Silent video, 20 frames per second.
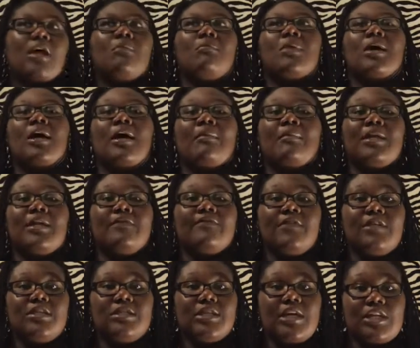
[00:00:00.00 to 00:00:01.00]
but I mean, if
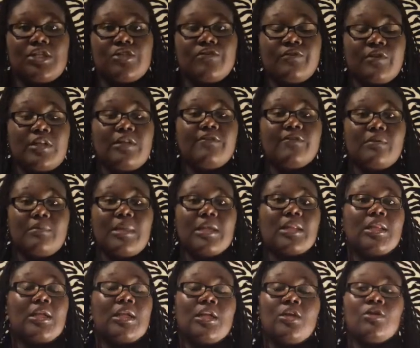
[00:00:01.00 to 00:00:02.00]
these signs are really for me,
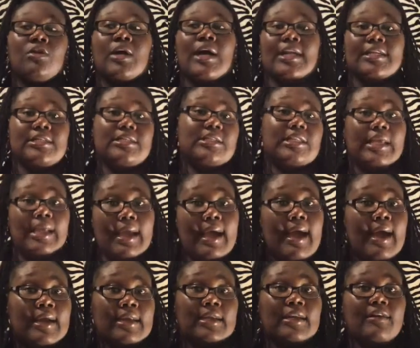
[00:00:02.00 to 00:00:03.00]
then, you know, I just thank
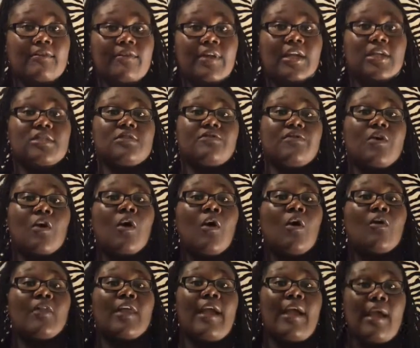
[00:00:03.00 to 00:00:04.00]
God in advance for
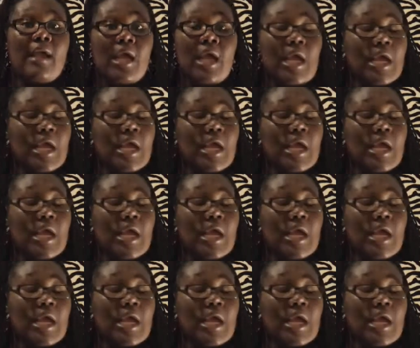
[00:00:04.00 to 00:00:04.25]
all that